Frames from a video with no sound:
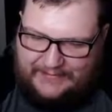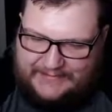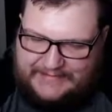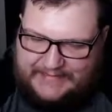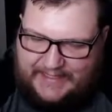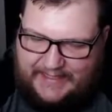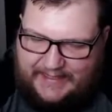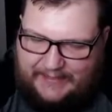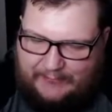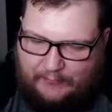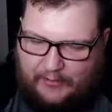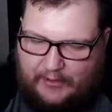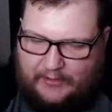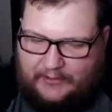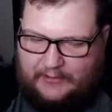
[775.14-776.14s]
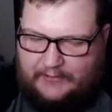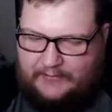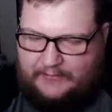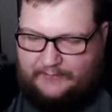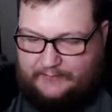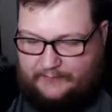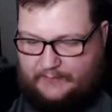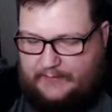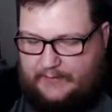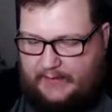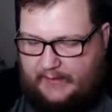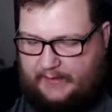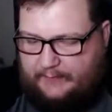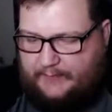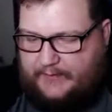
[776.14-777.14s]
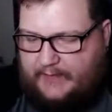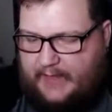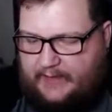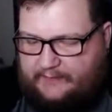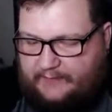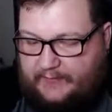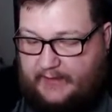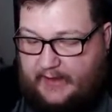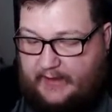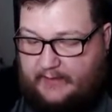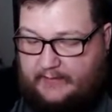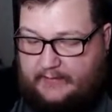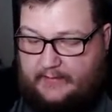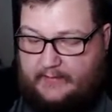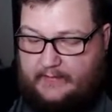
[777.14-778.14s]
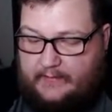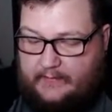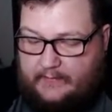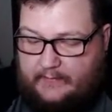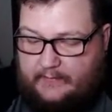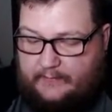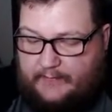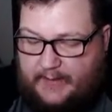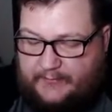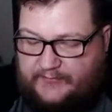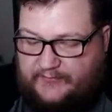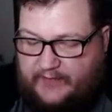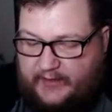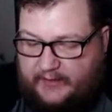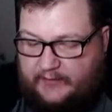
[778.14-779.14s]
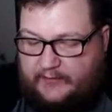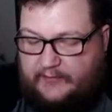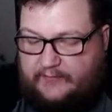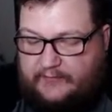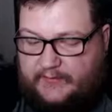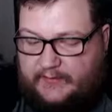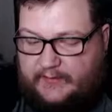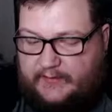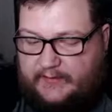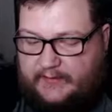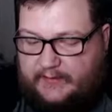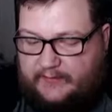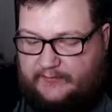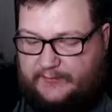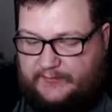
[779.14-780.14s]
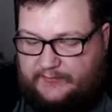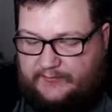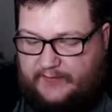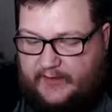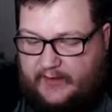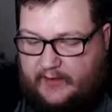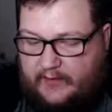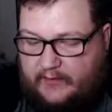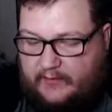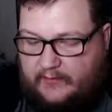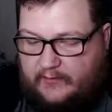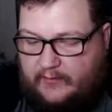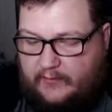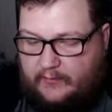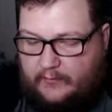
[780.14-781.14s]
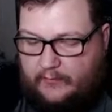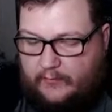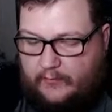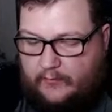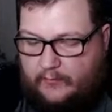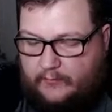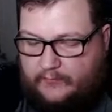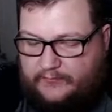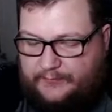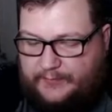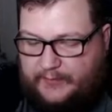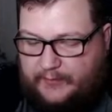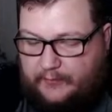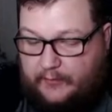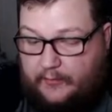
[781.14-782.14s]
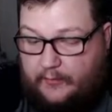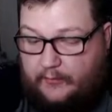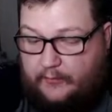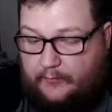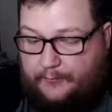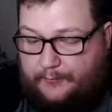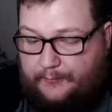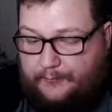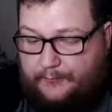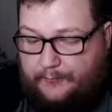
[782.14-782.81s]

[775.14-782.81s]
Let's say water. Yeah, we actually got it. Rapid Strike Energy, EXP Share, Parkle, Spiro,